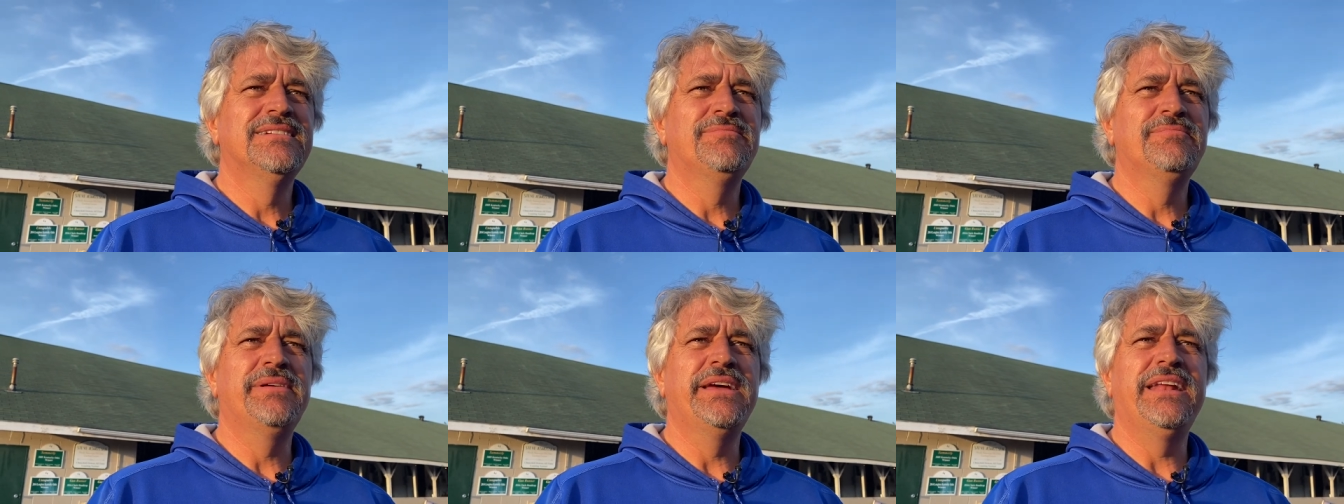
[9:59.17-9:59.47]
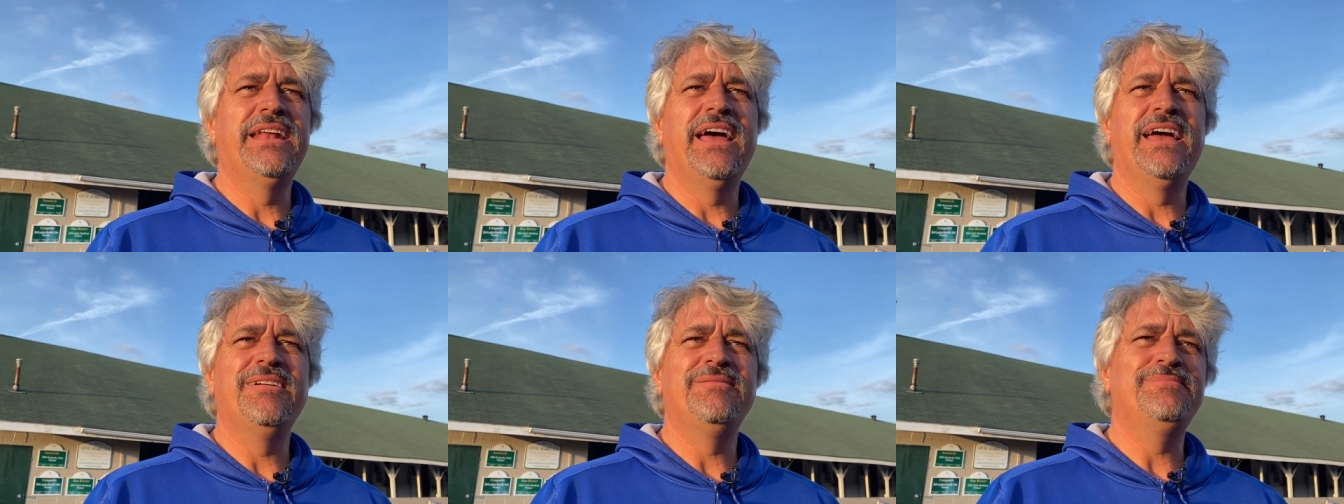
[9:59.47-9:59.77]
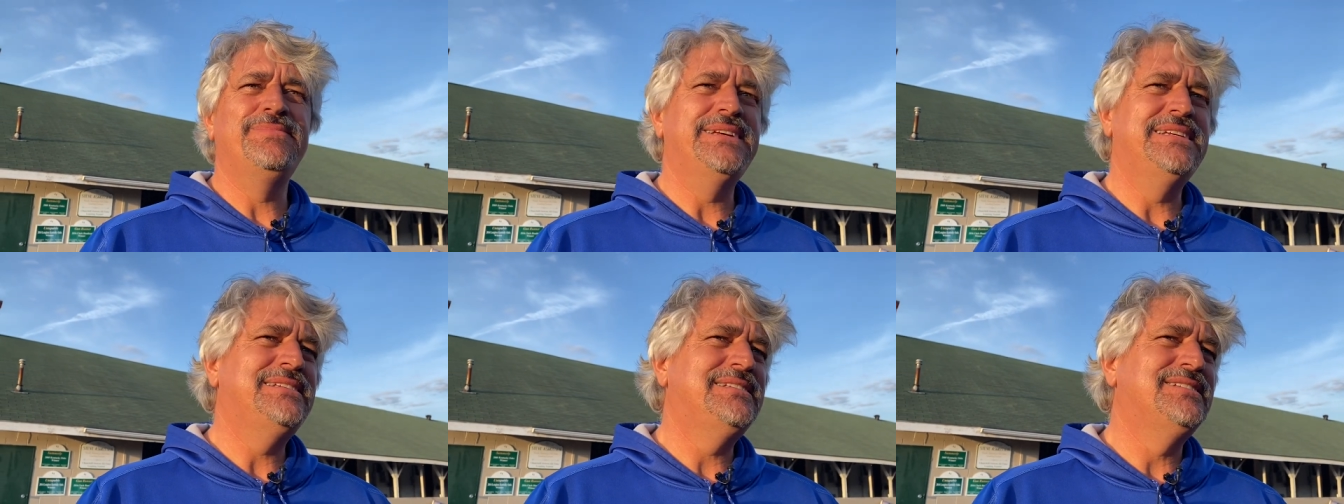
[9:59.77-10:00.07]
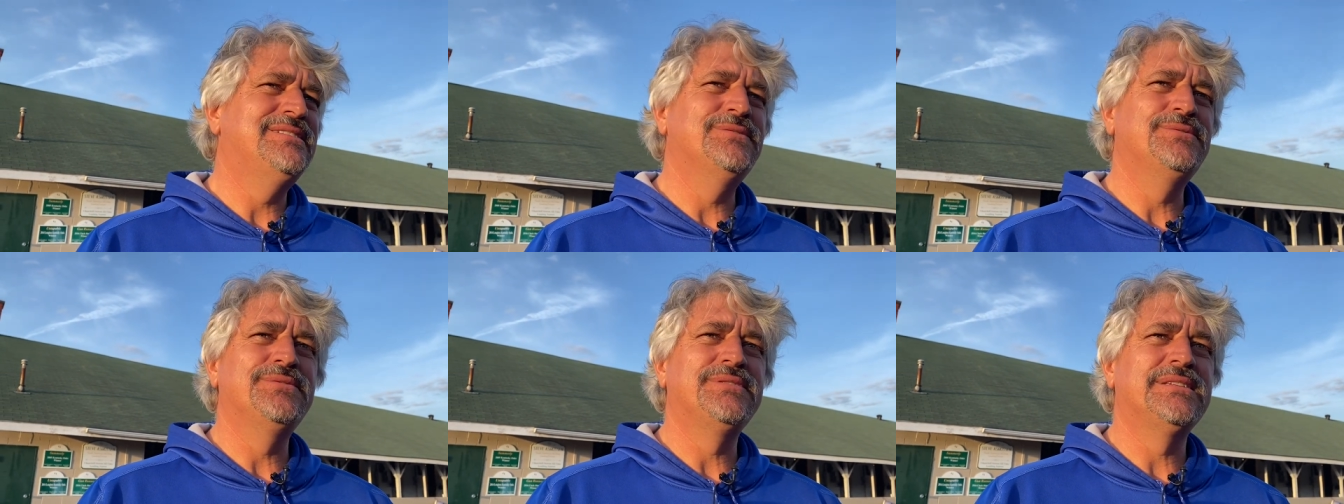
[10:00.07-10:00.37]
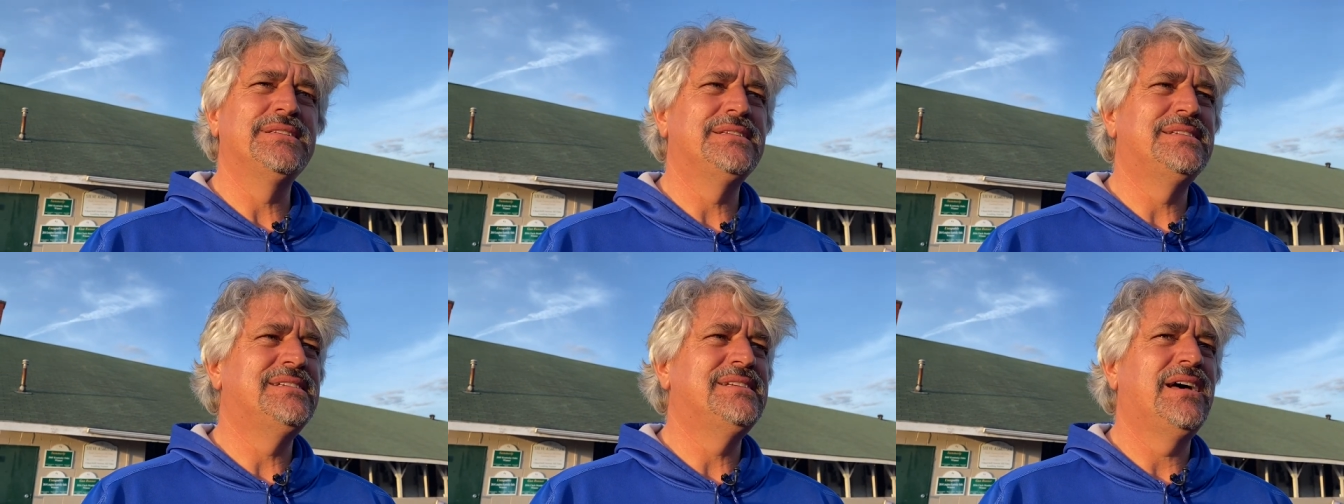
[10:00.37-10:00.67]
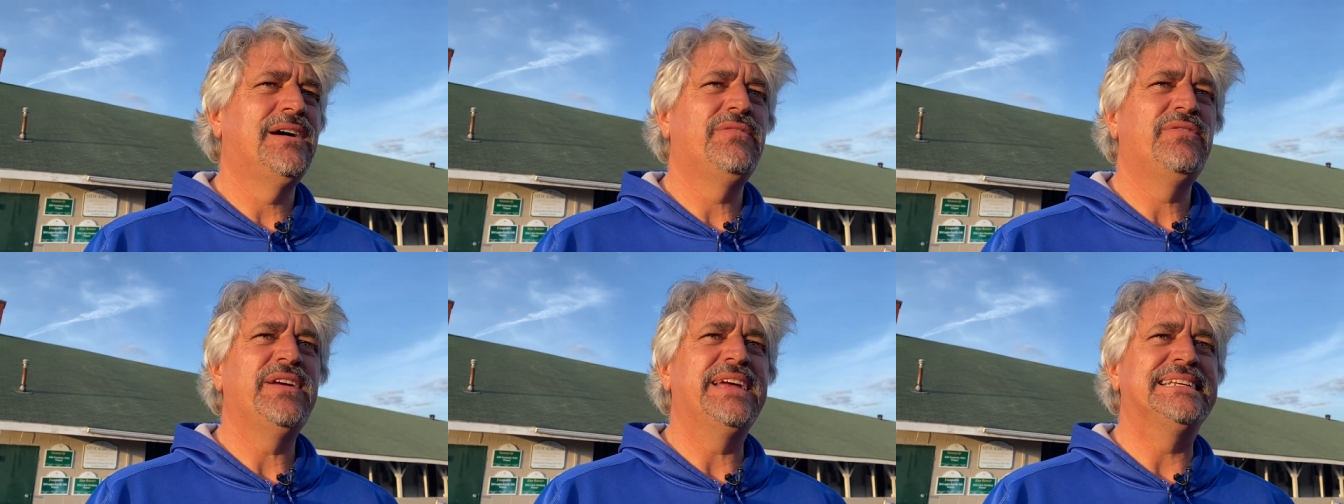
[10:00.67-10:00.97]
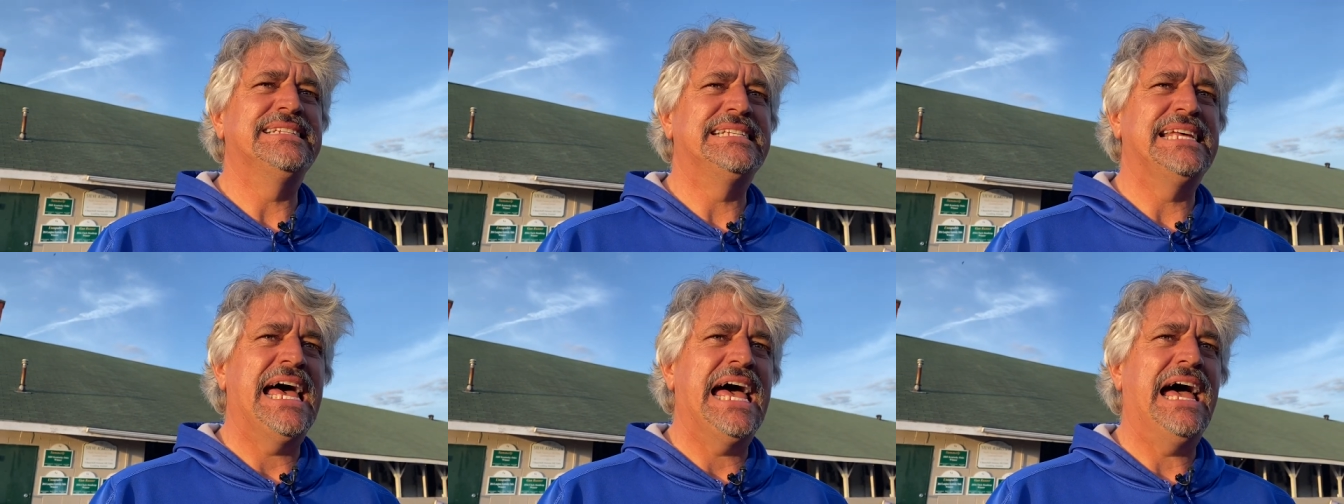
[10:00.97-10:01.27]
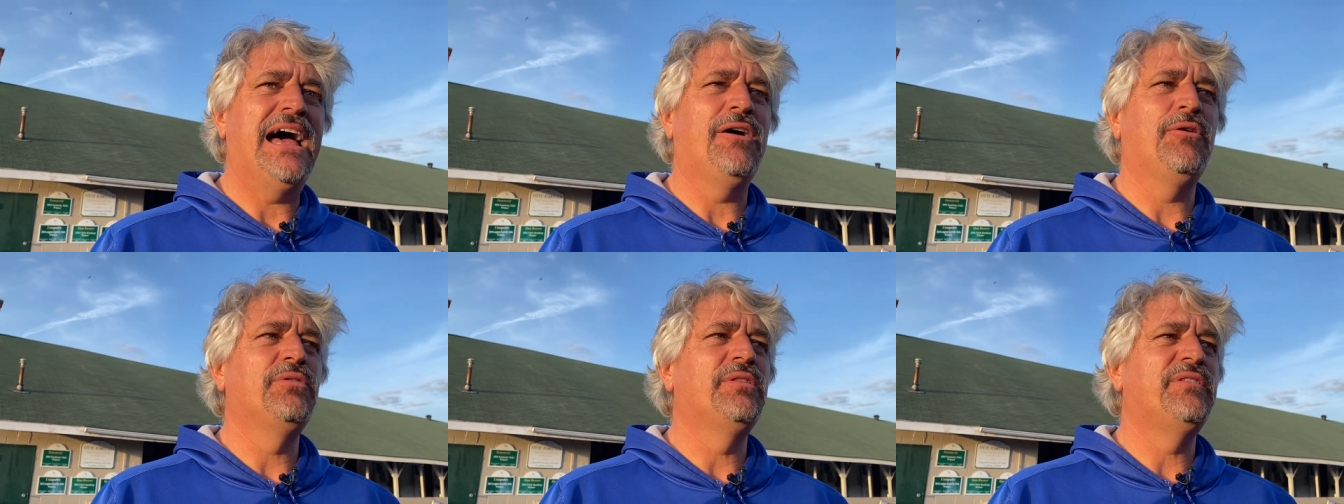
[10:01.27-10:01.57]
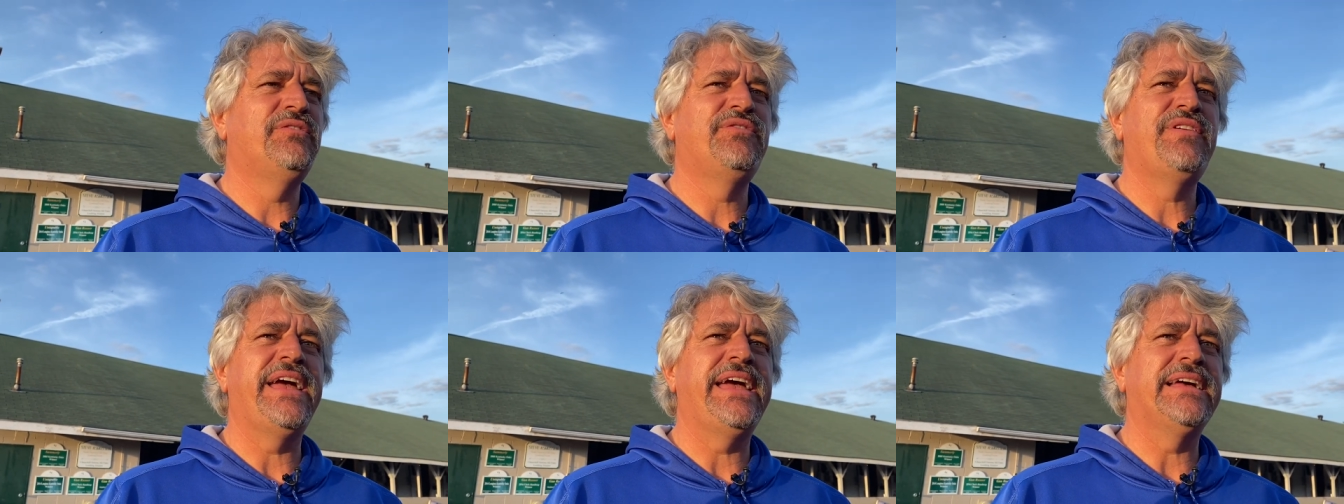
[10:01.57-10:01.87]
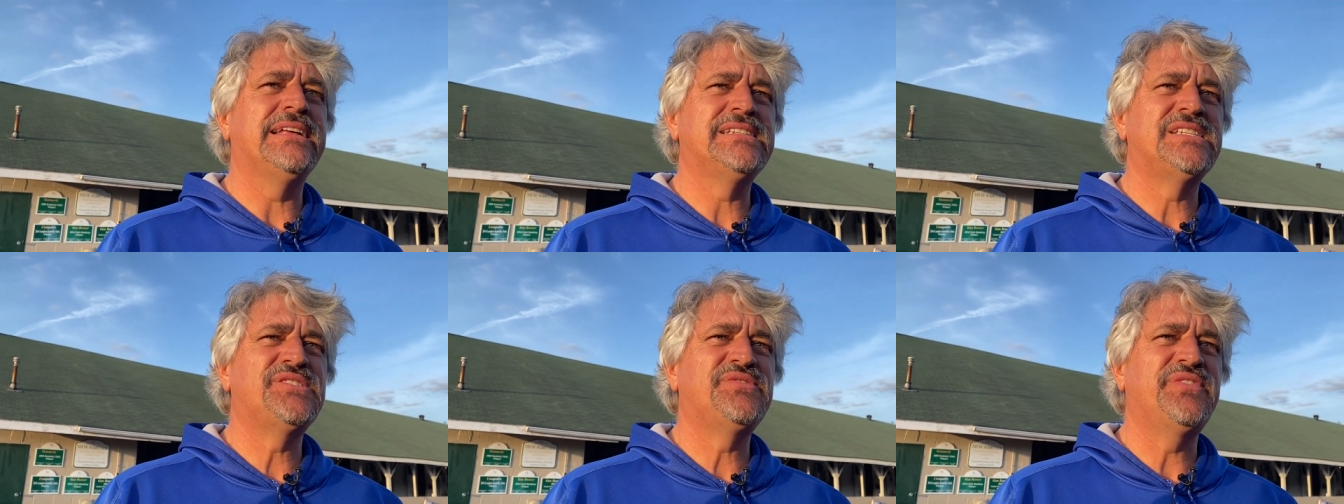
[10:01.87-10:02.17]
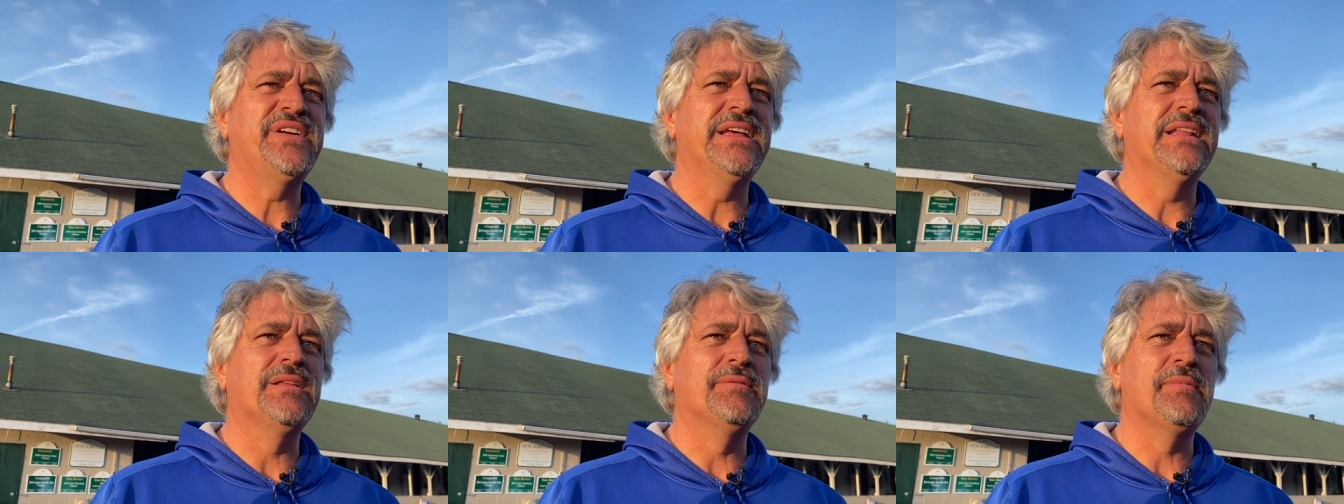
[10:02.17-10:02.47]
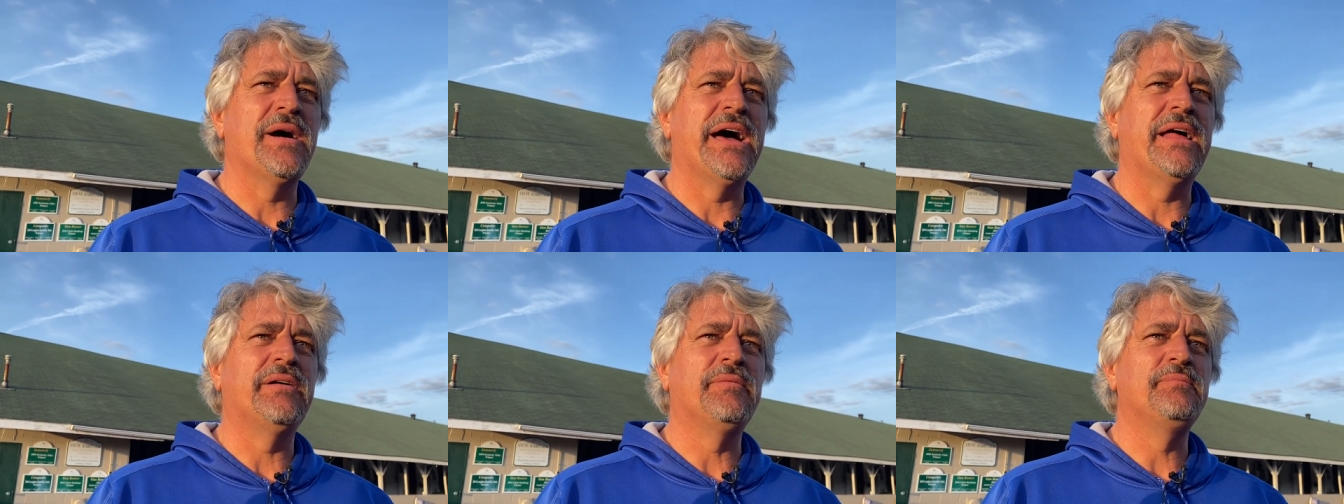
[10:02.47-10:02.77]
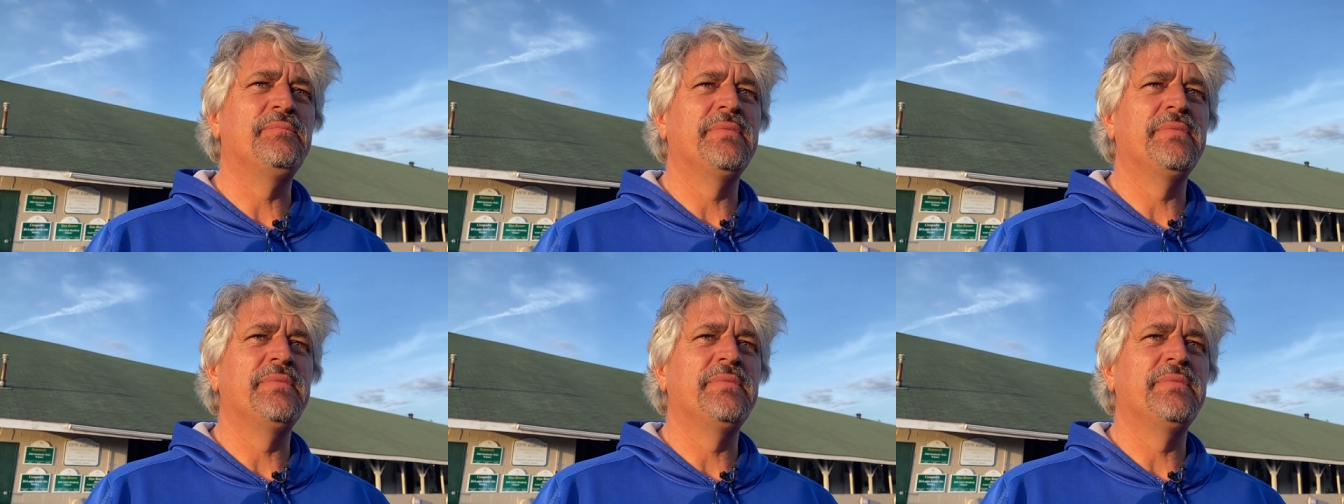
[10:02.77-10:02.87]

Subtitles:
Midnight Bisous and stuff is how the fans feel about them.